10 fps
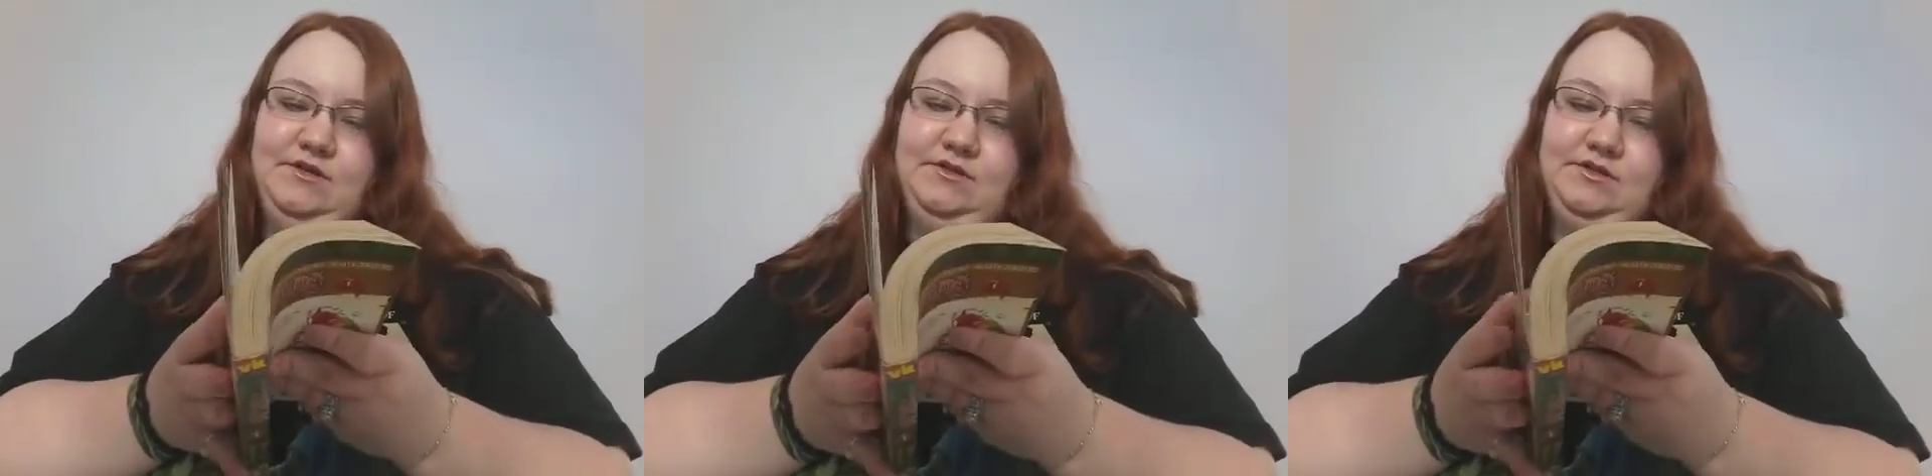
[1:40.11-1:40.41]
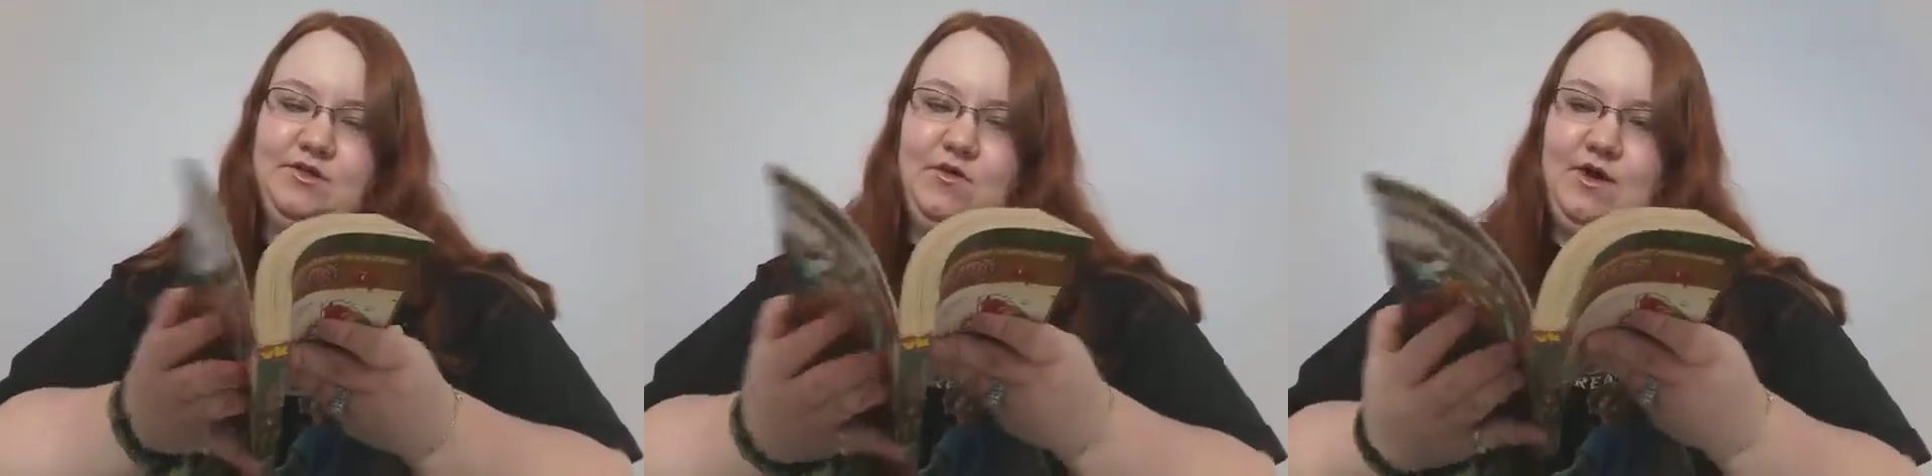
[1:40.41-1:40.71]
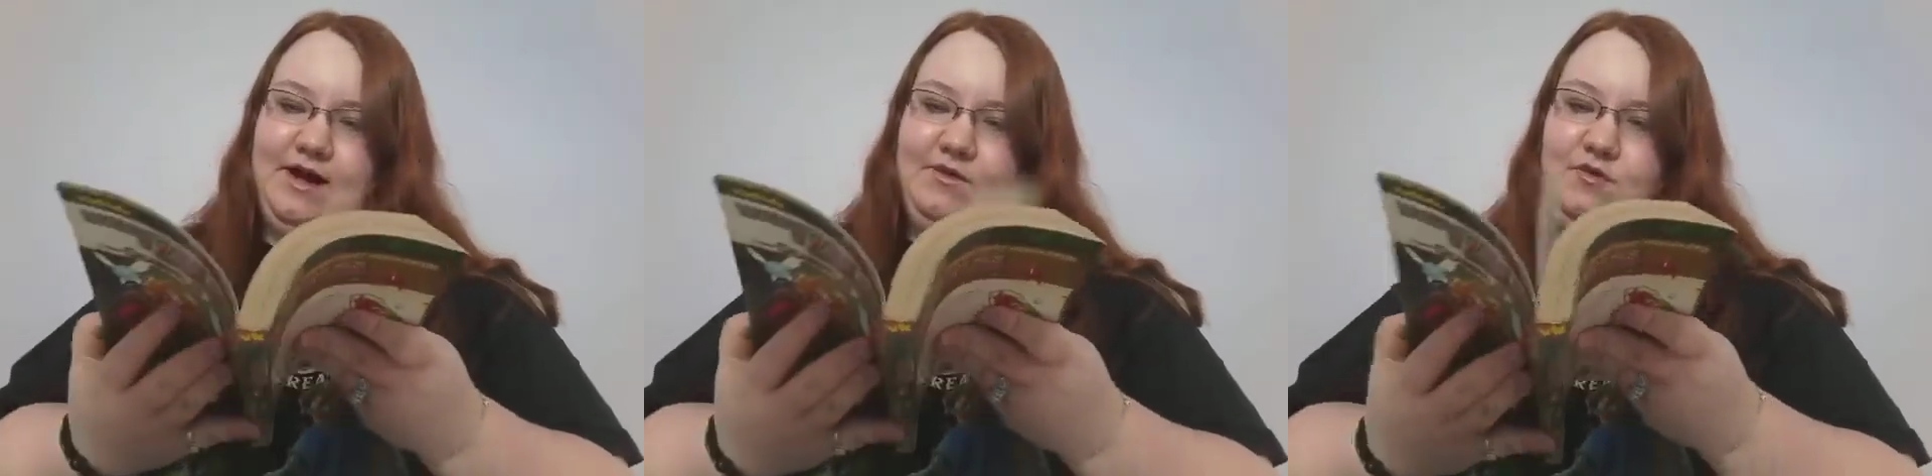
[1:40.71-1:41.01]
So
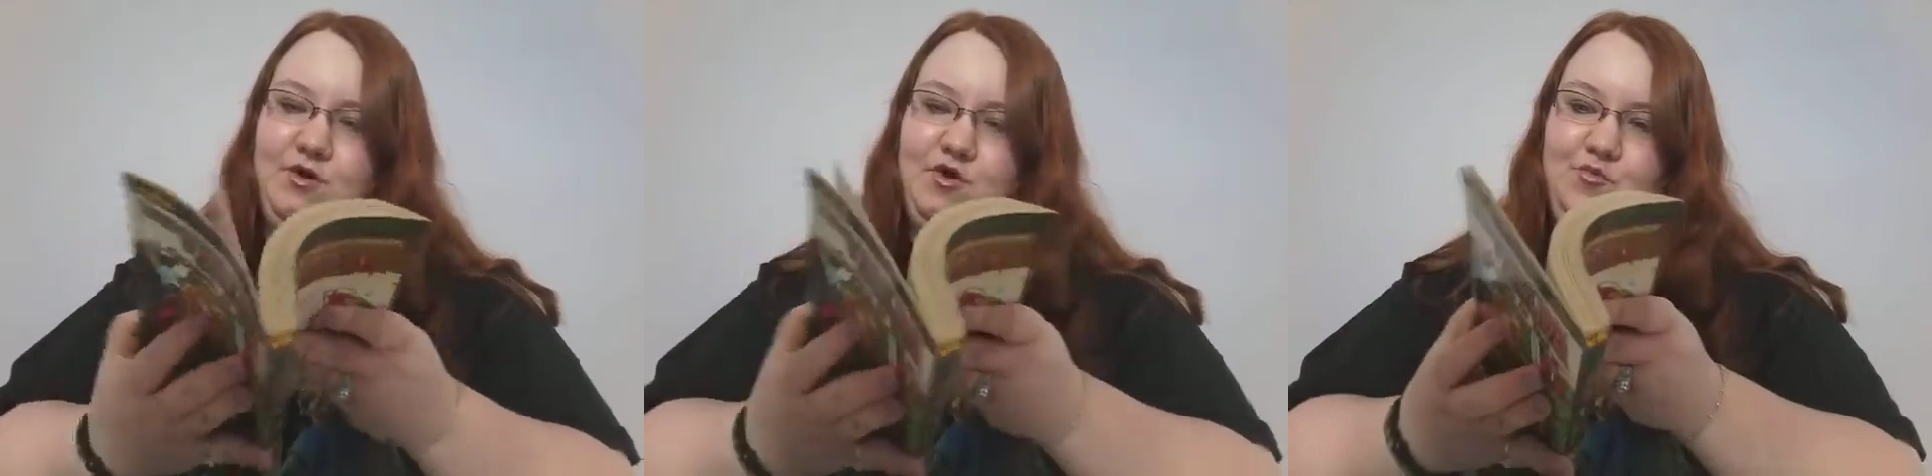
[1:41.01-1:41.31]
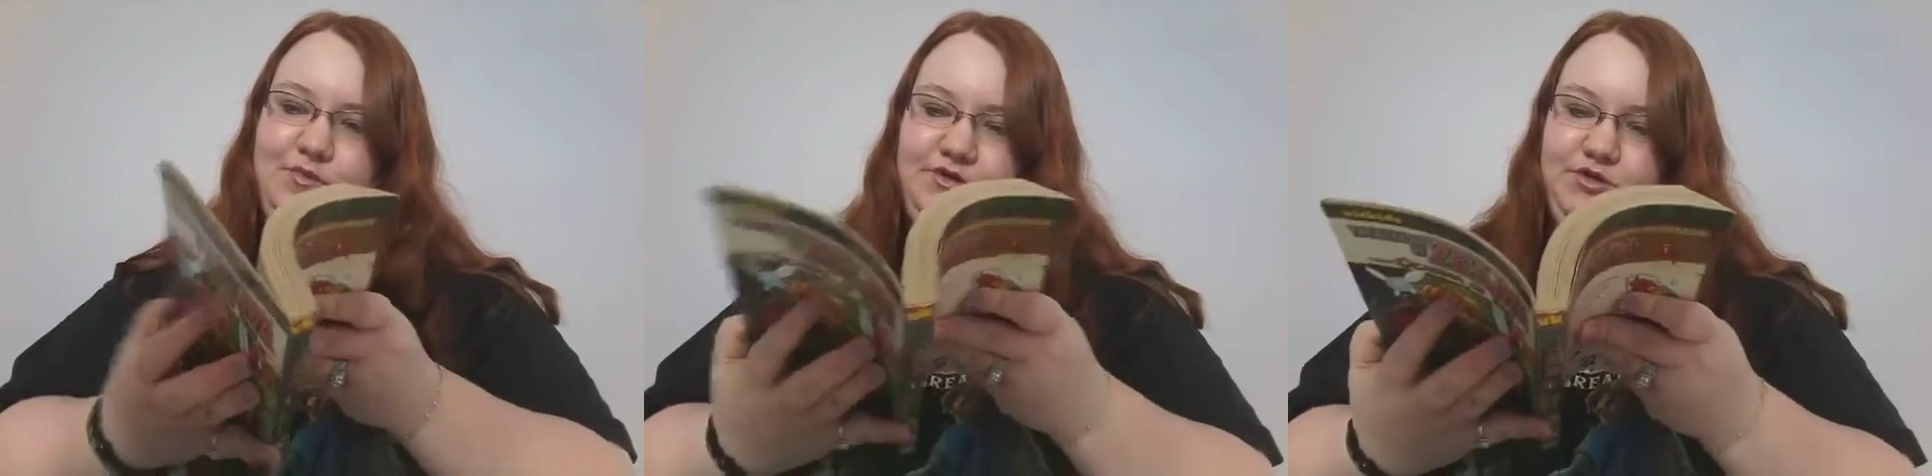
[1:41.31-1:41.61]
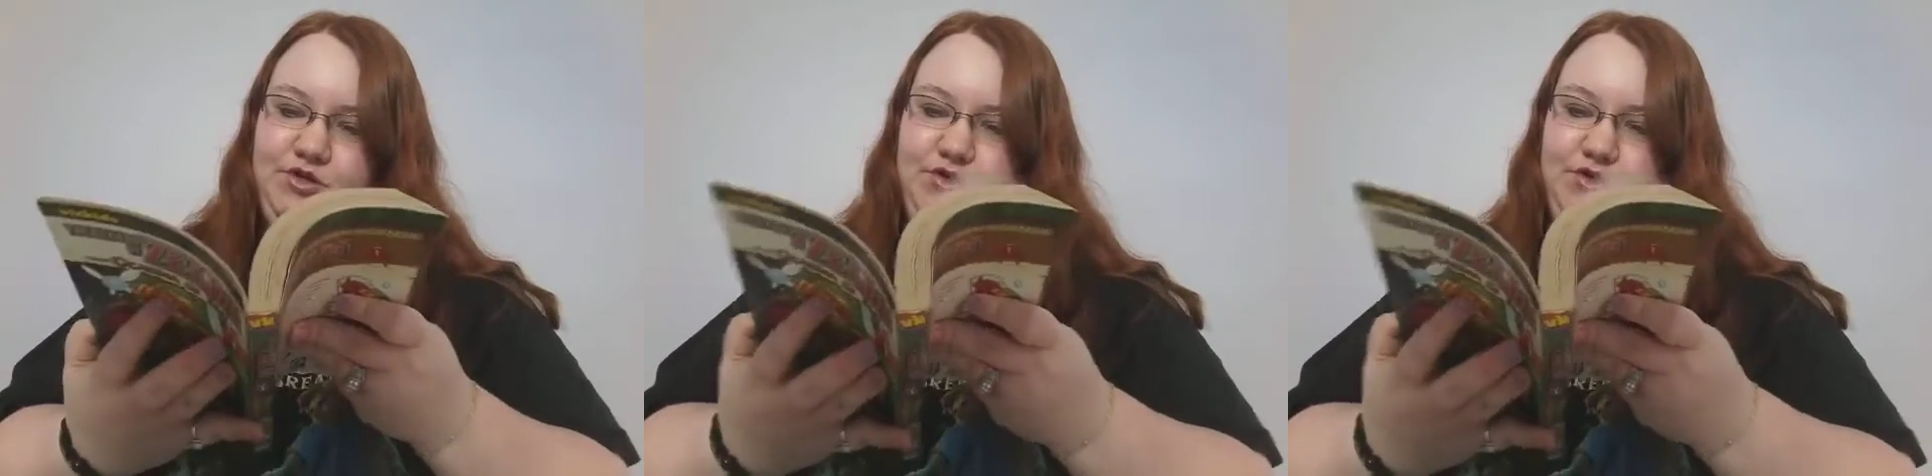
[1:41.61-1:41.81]
I will open